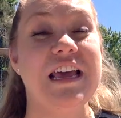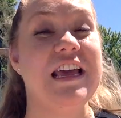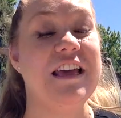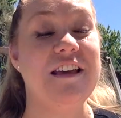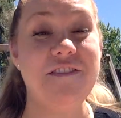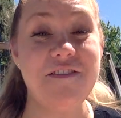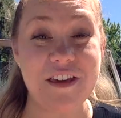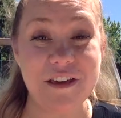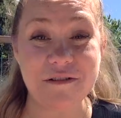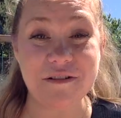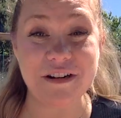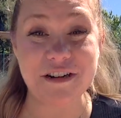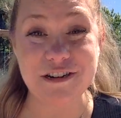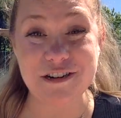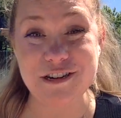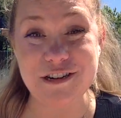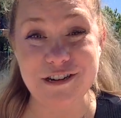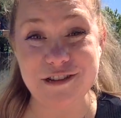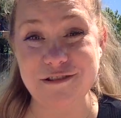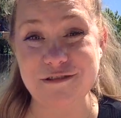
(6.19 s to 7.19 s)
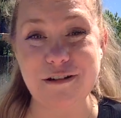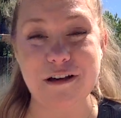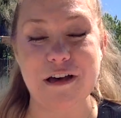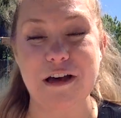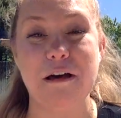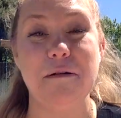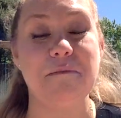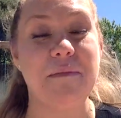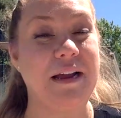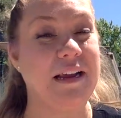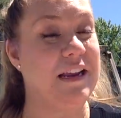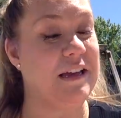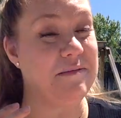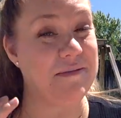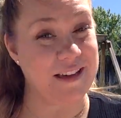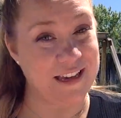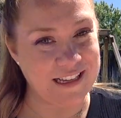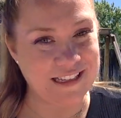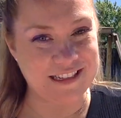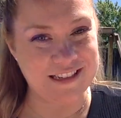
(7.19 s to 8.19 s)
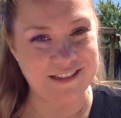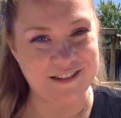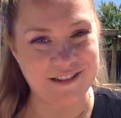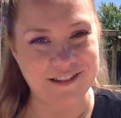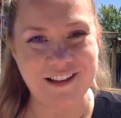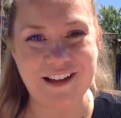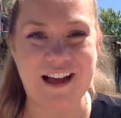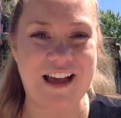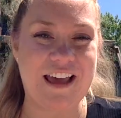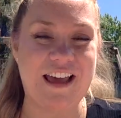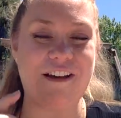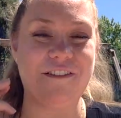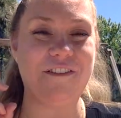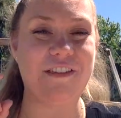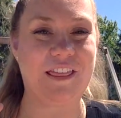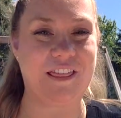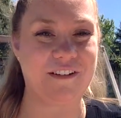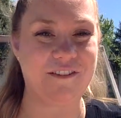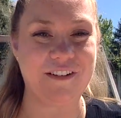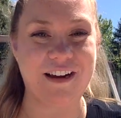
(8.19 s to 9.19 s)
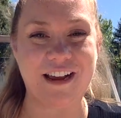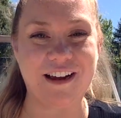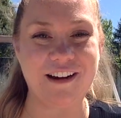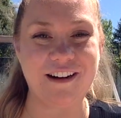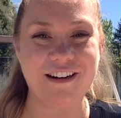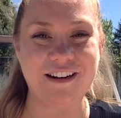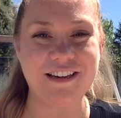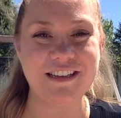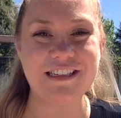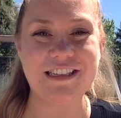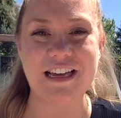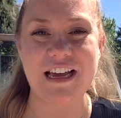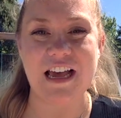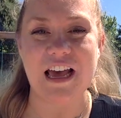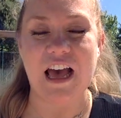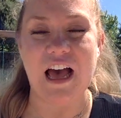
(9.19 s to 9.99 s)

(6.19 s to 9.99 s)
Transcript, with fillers: If you are new, my name is Nicole. I have three girls.